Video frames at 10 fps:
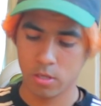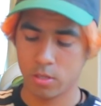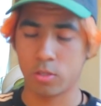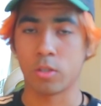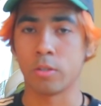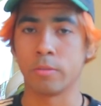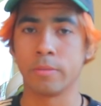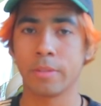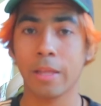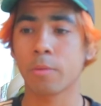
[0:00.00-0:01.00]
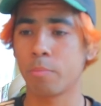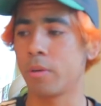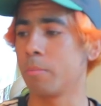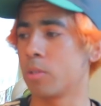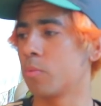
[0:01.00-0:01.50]
So that's
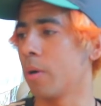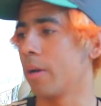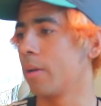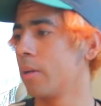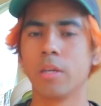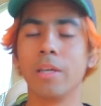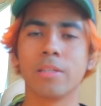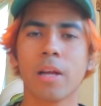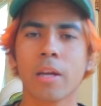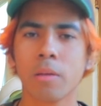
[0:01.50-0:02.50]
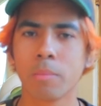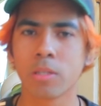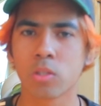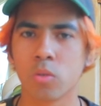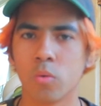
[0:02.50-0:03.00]
pretty much why. He's not gonna
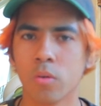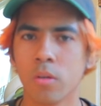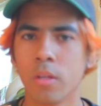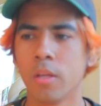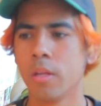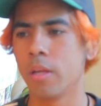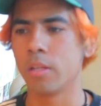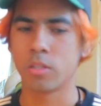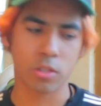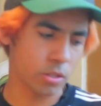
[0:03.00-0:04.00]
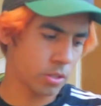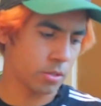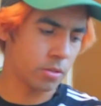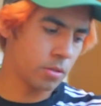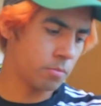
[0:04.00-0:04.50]
miss school
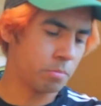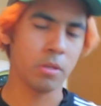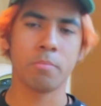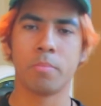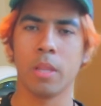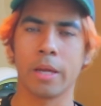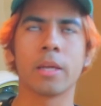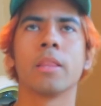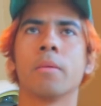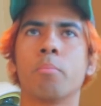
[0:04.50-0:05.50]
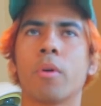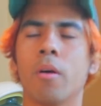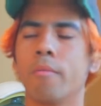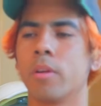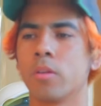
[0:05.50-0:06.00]
to be like in the
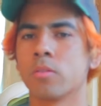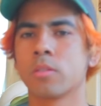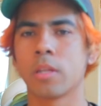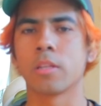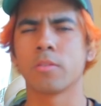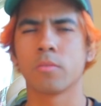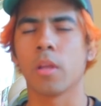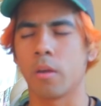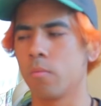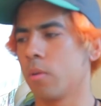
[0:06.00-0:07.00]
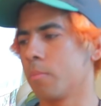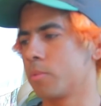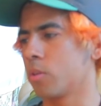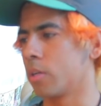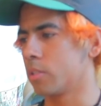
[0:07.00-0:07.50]
Braille videos. That's like what I'm
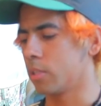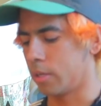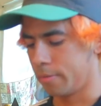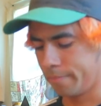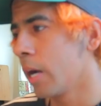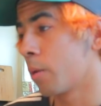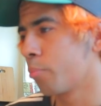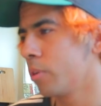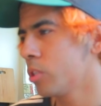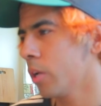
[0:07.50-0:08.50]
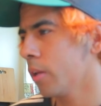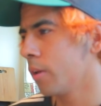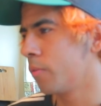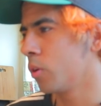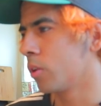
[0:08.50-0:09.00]
trying to say. I'd appreciate it
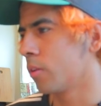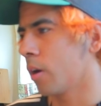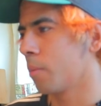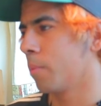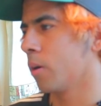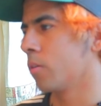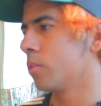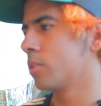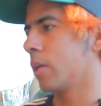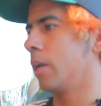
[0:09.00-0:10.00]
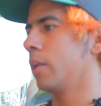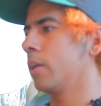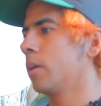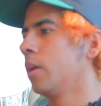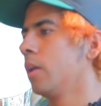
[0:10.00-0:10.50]
if you could talk about
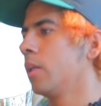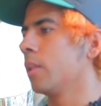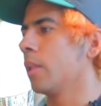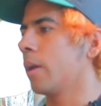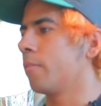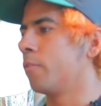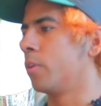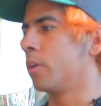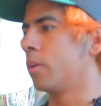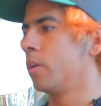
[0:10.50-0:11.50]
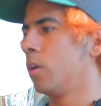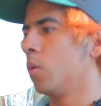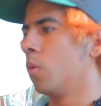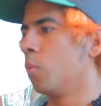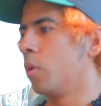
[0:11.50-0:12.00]
skating, light-footed,
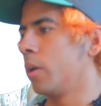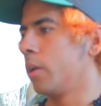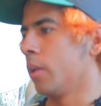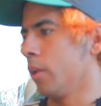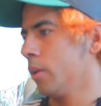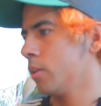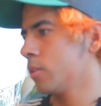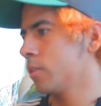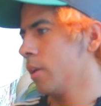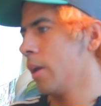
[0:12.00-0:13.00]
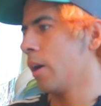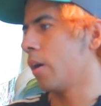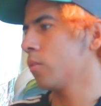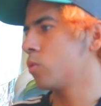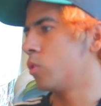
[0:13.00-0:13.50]
what it is,
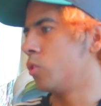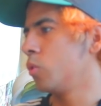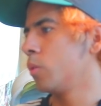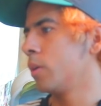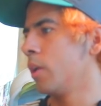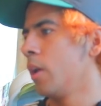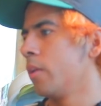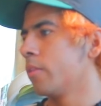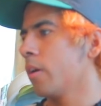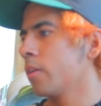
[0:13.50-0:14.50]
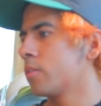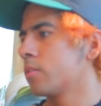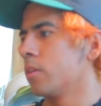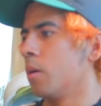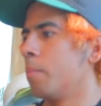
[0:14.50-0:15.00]
how to do it,
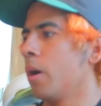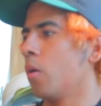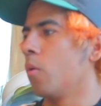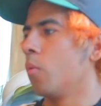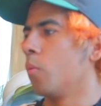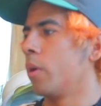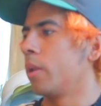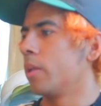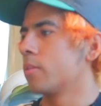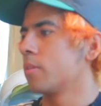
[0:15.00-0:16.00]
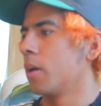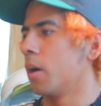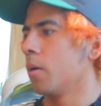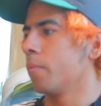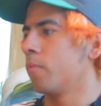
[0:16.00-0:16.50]
thoughts about when it's
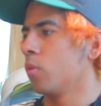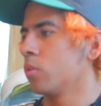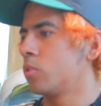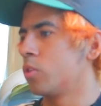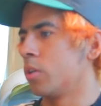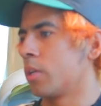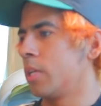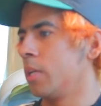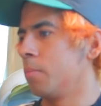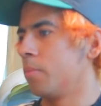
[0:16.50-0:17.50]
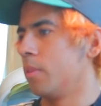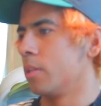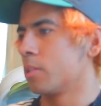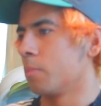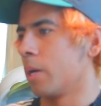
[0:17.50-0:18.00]
helpful to keep
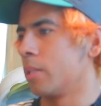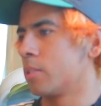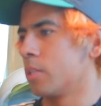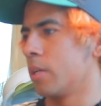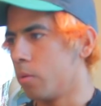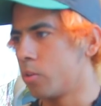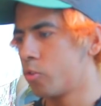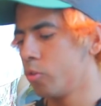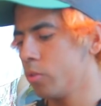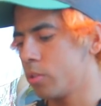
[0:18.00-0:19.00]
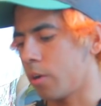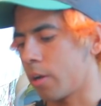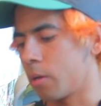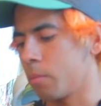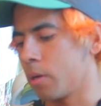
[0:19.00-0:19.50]
this mindset. What True is
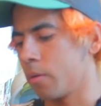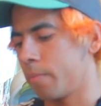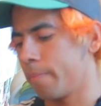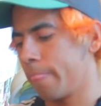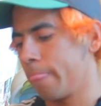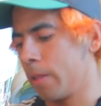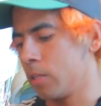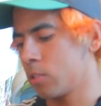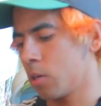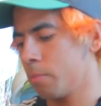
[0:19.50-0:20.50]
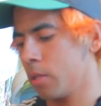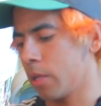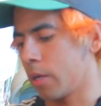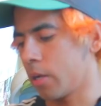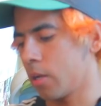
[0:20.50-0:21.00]
talking about, he's talking about
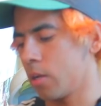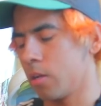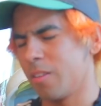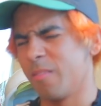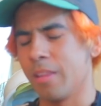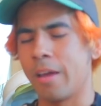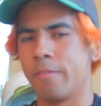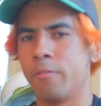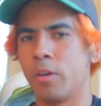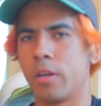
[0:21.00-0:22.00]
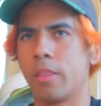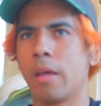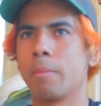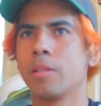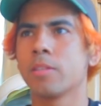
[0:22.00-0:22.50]
like light-footed.
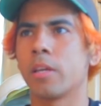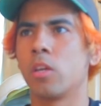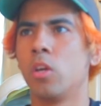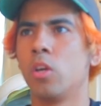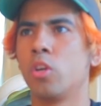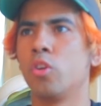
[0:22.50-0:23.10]
That means like